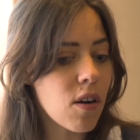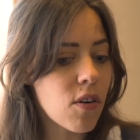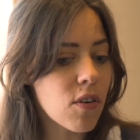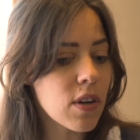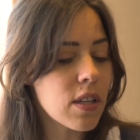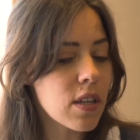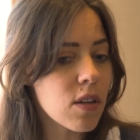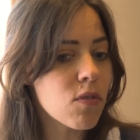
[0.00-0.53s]

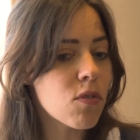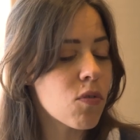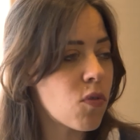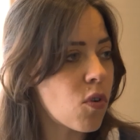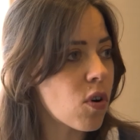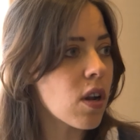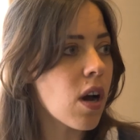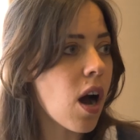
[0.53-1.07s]
retrieved
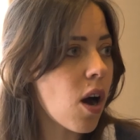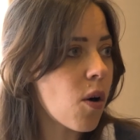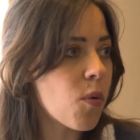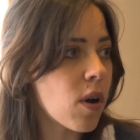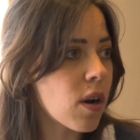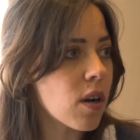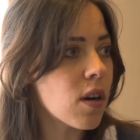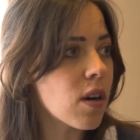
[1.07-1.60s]
for
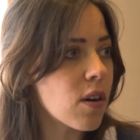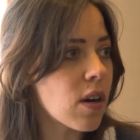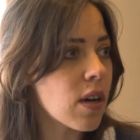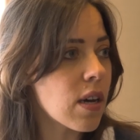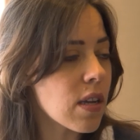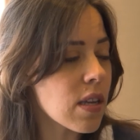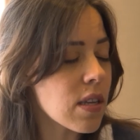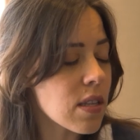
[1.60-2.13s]

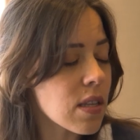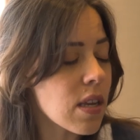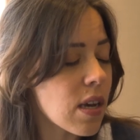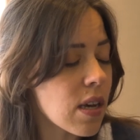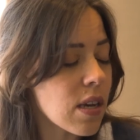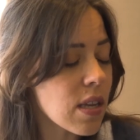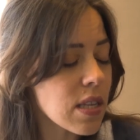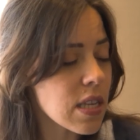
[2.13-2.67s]
our
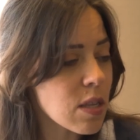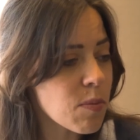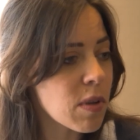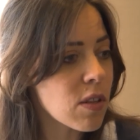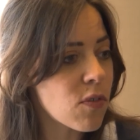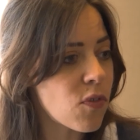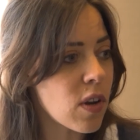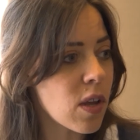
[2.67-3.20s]

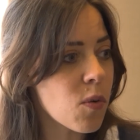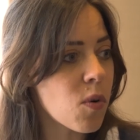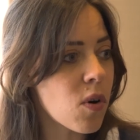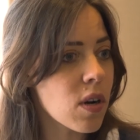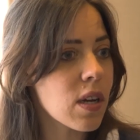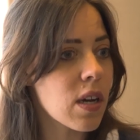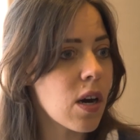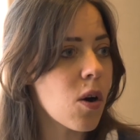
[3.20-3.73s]
assessment
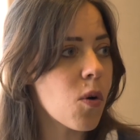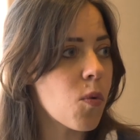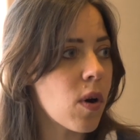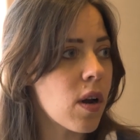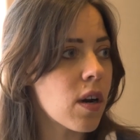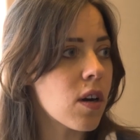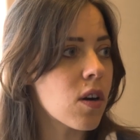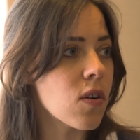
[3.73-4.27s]
framework
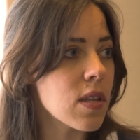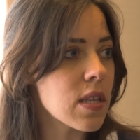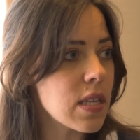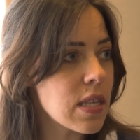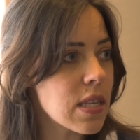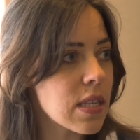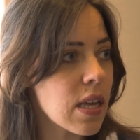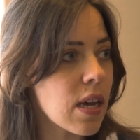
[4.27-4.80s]
were
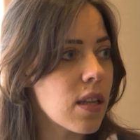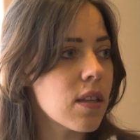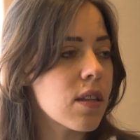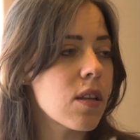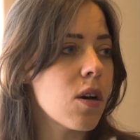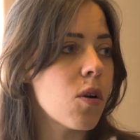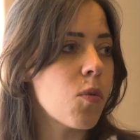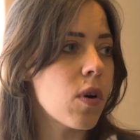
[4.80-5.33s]

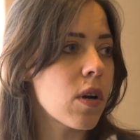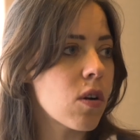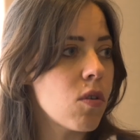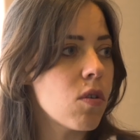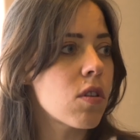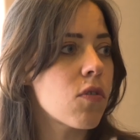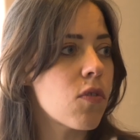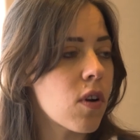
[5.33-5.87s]
consistent, were
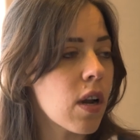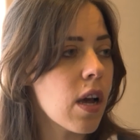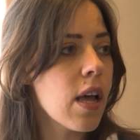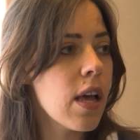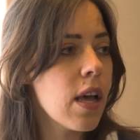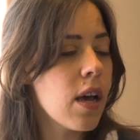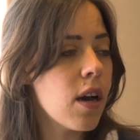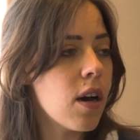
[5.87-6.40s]
good
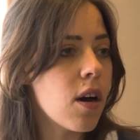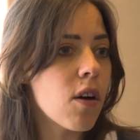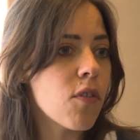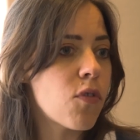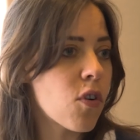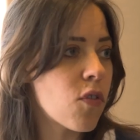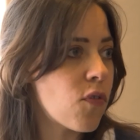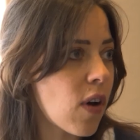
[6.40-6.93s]

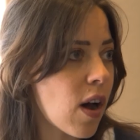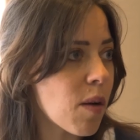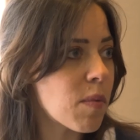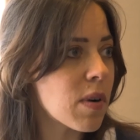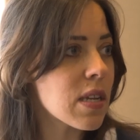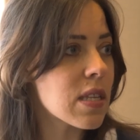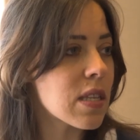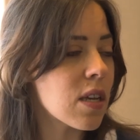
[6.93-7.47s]
for
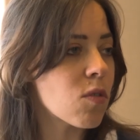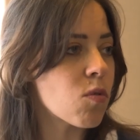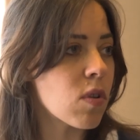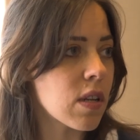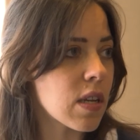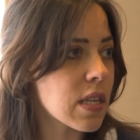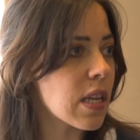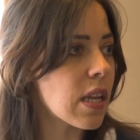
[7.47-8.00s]
farmers to
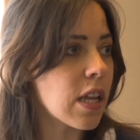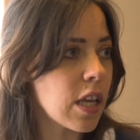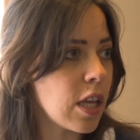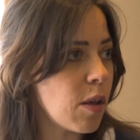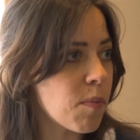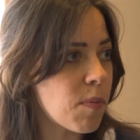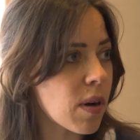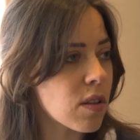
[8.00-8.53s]
understand
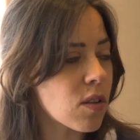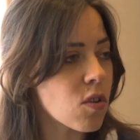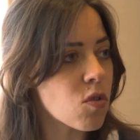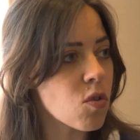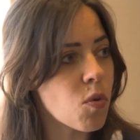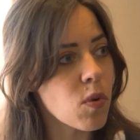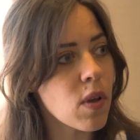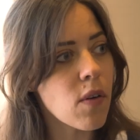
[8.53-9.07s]
the impact.
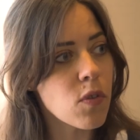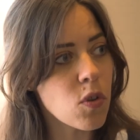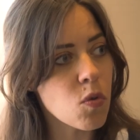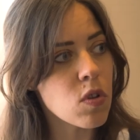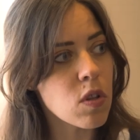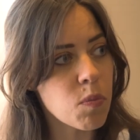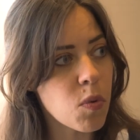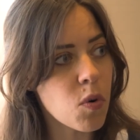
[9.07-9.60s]
So we have
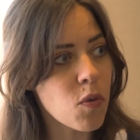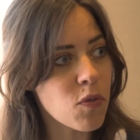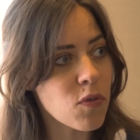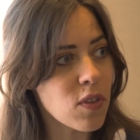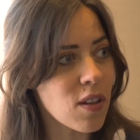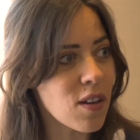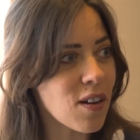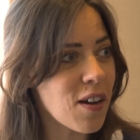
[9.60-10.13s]
used both
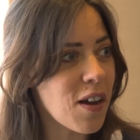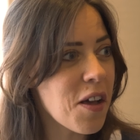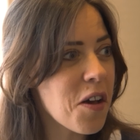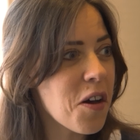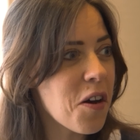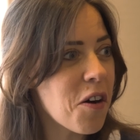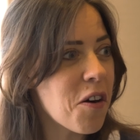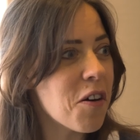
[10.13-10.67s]

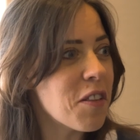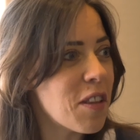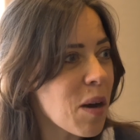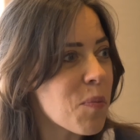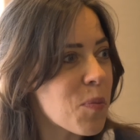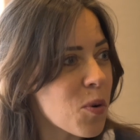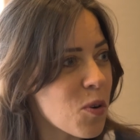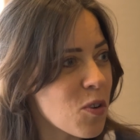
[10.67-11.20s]
the
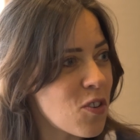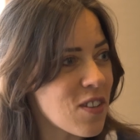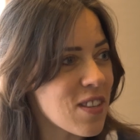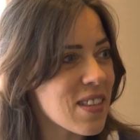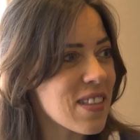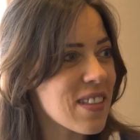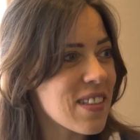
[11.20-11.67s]
approaches.